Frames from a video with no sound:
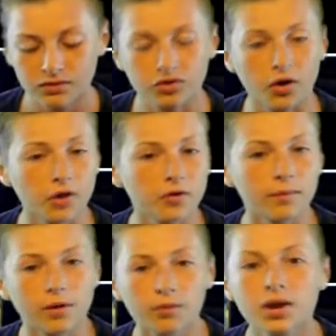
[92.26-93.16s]
Tony
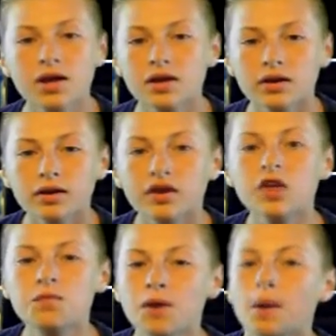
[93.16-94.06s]
Romo,
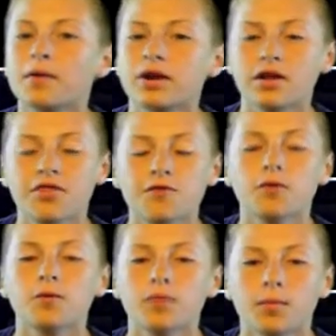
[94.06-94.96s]
he's probably going to
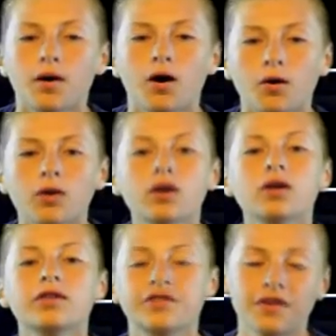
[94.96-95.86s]
throw the ball
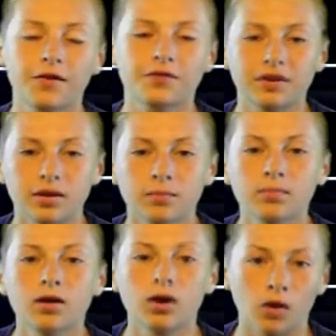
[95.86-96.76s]
to the other team
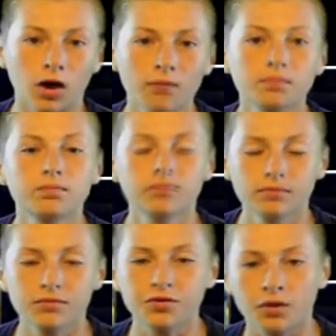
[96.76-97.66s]
a lot,
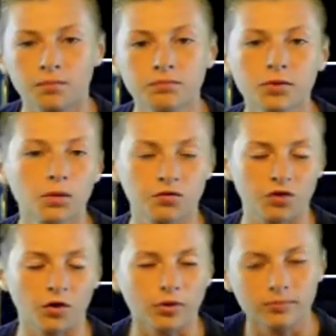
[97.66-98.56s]
so don't
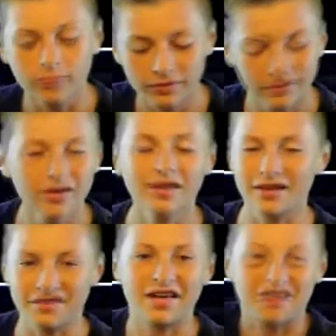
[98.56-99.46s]
start him.
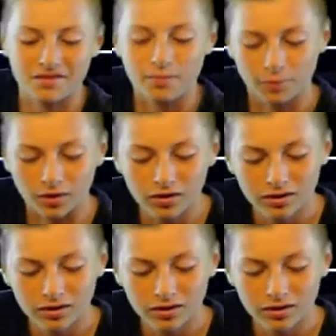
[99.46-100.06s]
It's that simple.